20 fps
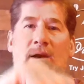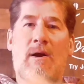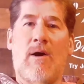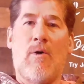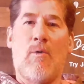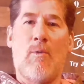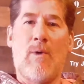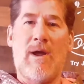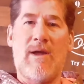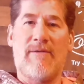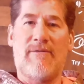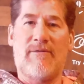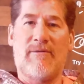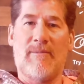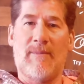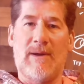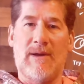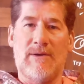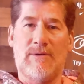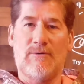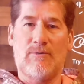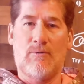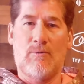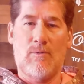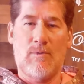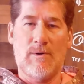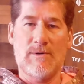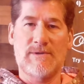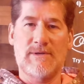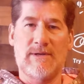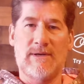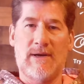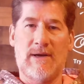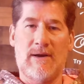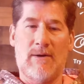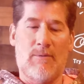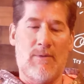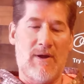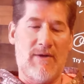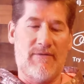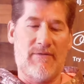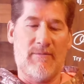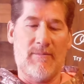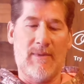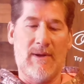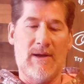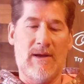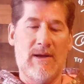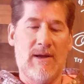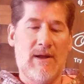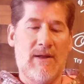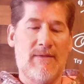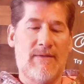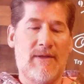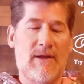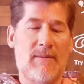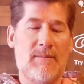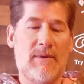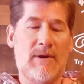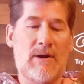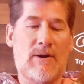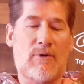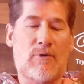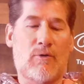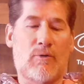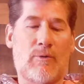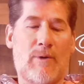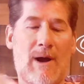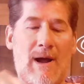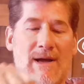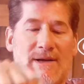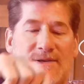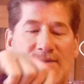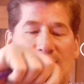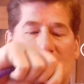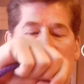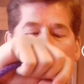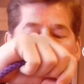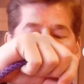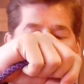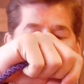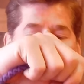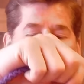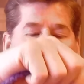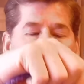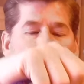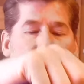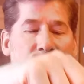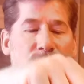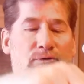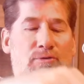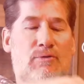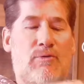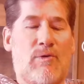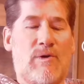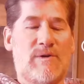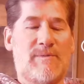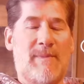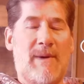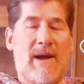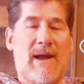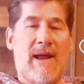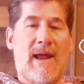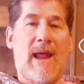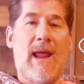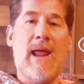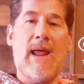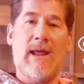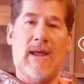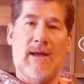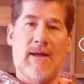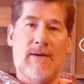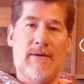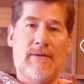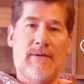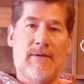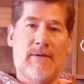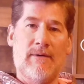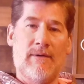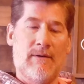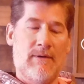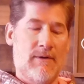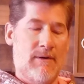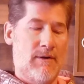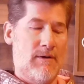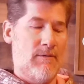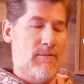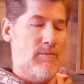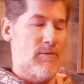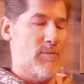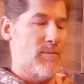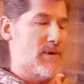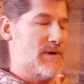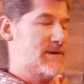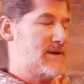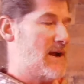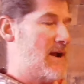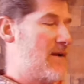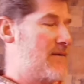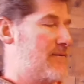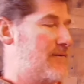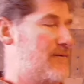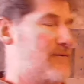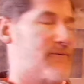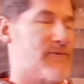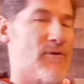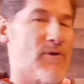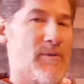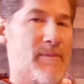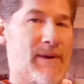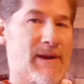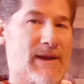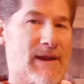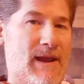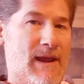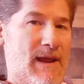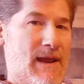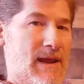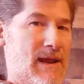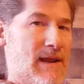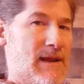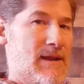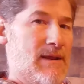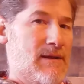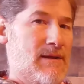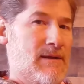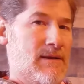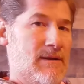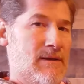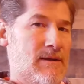then away from me, towards and then away from me. Then I'm going to cross it towards my hand one more time, forming a